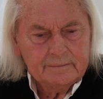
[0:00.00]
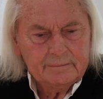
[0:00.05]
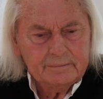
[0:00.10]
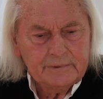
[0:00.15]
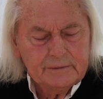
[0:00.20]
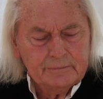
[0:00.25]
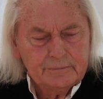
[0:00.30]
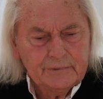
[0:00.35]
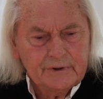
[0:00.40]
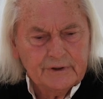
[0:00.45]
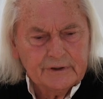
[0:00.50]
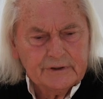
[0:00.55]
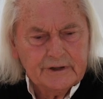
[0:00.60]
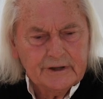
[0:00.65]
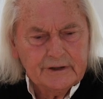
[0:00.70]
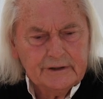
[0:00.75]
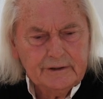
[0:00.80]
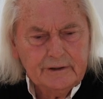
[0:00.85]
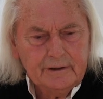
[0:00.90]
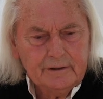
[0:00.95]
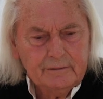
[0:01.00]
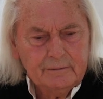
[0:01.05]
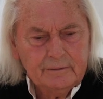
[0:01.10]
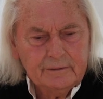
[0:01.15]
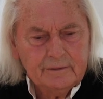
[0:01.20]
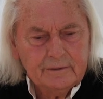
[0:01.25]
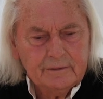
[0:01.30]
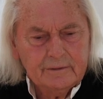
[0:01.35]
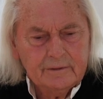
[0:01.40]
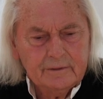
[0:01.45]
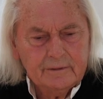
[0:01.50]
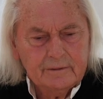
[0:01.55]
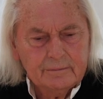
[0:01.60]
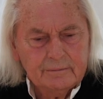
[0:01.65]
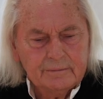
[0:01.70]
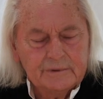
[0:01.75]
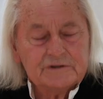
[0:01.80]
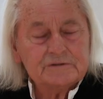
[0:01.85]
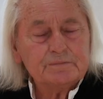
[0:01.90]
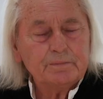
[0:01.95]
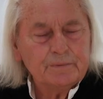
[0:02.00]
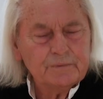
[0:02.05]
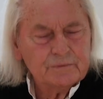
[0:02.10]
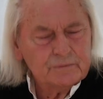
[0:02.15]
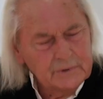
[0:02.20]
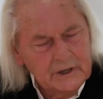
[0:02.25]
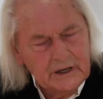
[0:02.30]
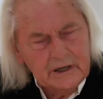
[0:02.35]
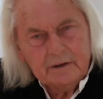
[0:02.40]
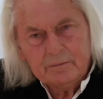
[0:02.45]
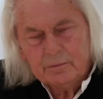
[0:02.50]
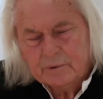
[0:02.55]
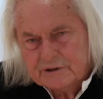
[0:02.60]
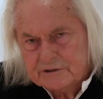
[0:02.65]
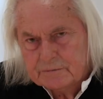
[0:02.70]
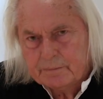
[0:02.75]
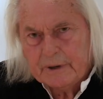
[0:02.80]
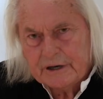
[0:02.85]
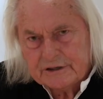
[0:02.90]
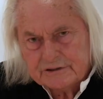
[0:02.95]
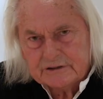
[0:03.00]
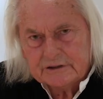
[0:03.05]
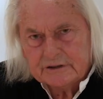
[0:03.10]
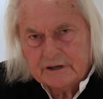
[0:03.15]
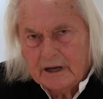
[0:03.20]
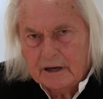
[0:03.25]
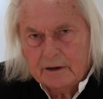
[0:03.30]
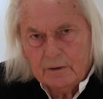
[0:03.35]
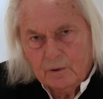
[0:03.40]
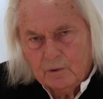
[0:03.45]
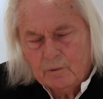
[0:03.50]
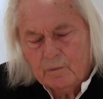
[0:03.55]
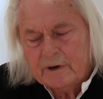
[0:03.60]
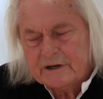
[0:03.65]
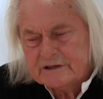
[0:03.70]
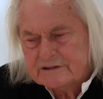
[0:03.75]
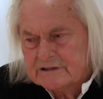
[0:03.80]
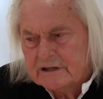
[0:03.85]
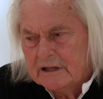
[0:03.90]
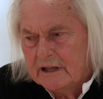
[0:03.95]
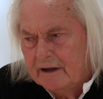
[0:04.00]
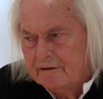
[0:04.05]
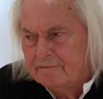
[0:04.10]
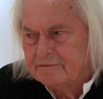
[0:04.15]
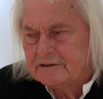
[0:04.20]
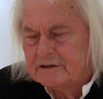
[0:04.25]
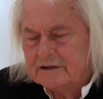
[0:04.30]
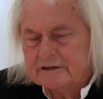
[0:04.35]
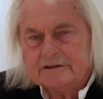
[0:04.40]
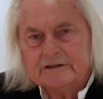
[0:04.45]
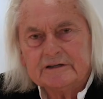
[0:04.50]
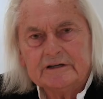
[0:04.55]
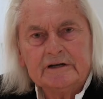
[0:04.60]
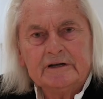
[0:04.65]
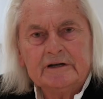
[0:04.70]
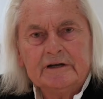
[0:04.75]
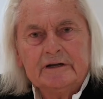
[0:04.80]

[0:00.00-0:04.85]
been working with passion. I always loved it.